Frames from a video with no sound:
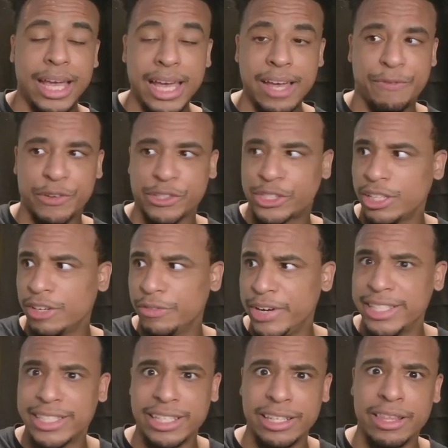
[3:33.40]
And for some
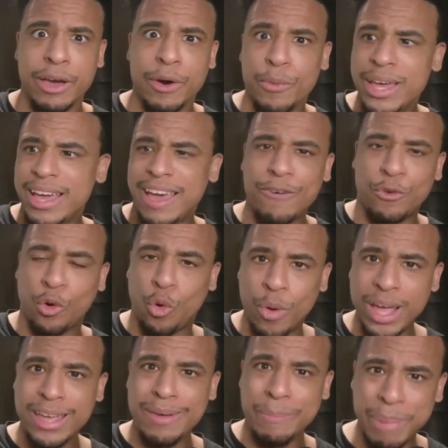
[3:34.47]
reason, we have
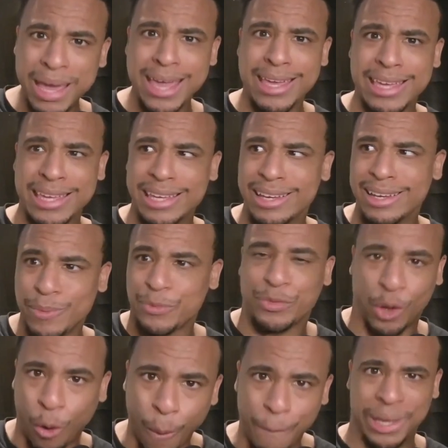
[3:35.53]
Queen Bee with
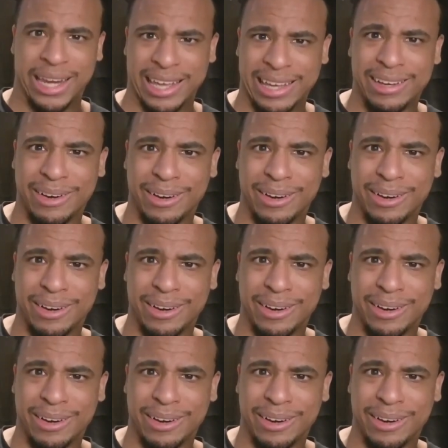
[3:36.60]
the opening.